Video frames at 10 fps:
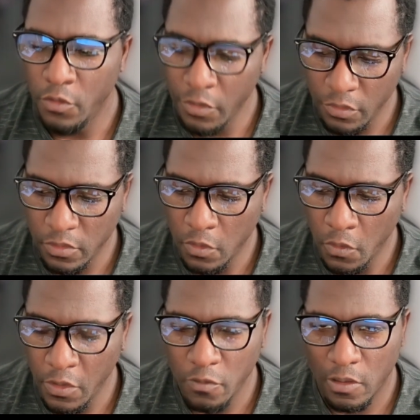Who
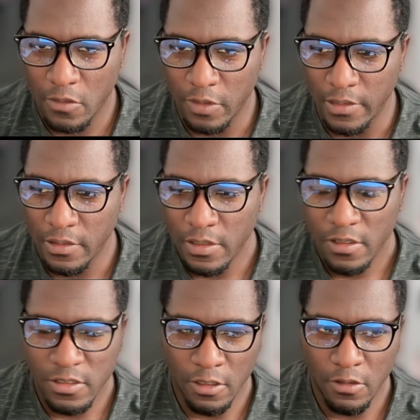do you work with?"
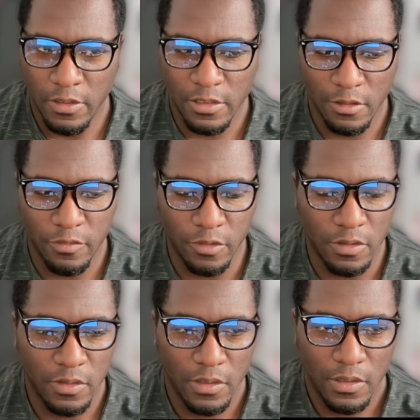So on and so
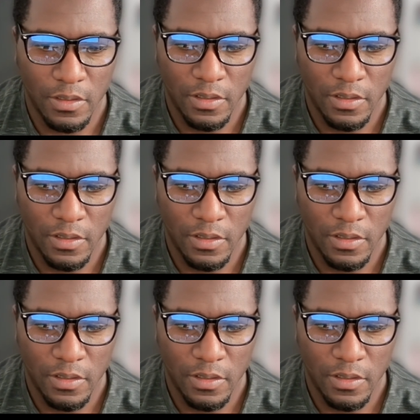forth.